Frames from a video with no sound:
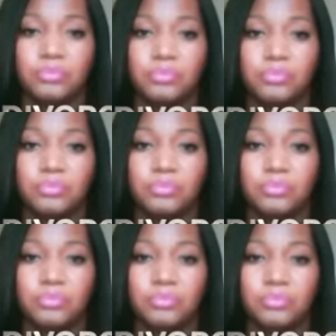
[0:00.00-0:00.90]

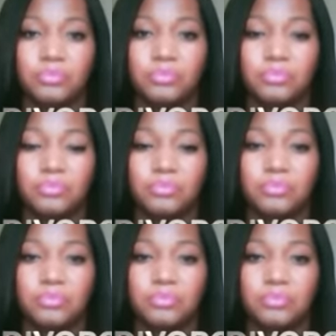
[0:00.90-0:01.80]

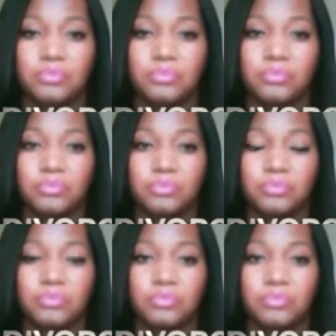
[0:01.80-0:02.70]

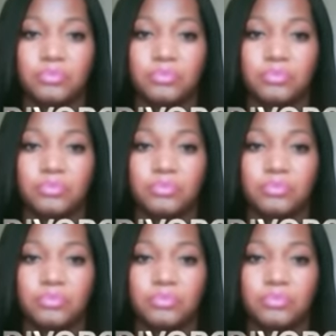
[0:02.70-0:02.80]
[no speech]